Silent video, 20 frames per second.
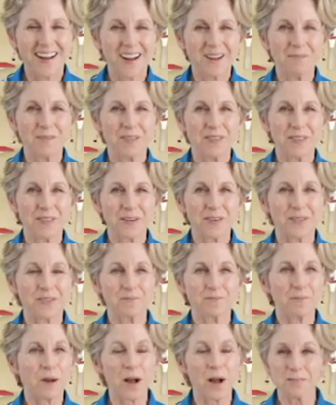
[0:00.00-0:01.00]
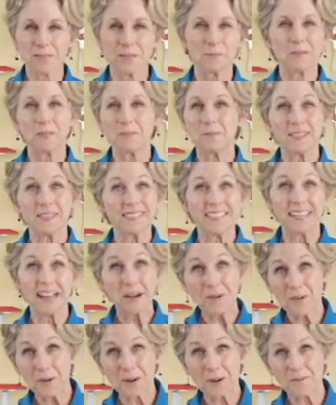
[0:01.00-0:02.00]
that they're possibly missing out
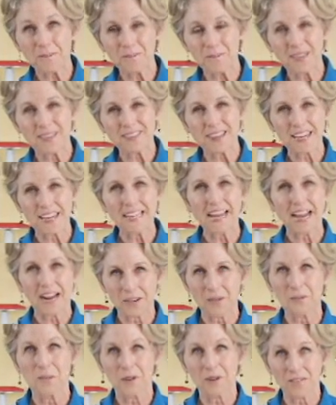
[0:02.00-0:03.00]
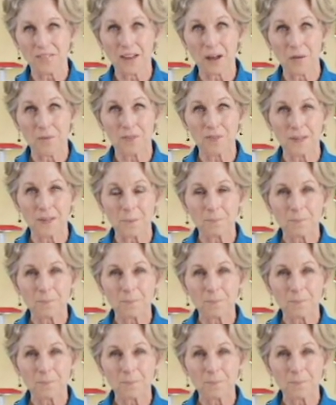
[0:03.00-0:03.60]
on in that category of healthy.